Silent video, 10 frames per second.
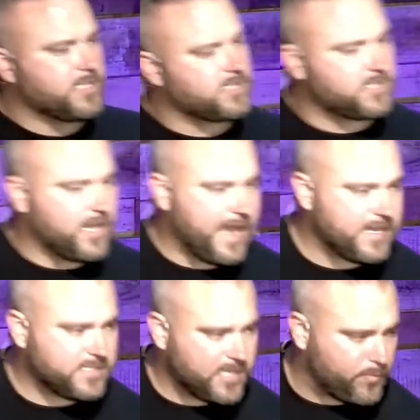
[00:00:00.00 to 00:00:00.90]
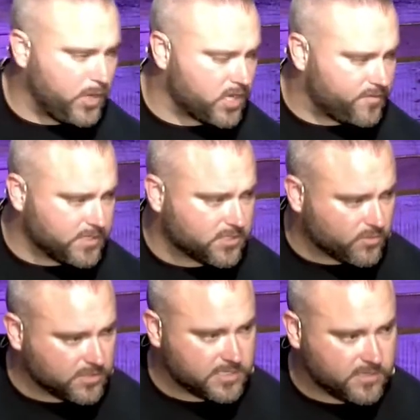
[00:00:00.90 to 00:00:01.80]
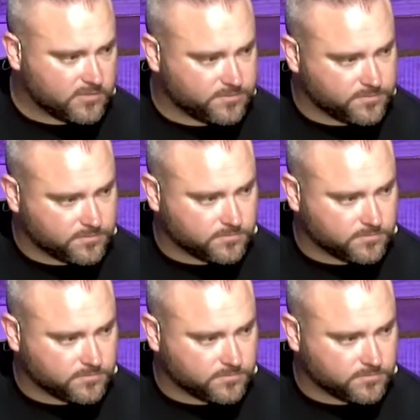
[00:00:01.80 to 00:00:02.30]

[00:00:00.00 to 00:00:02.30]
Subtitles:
and says, "Ask that punk if he's the real deal."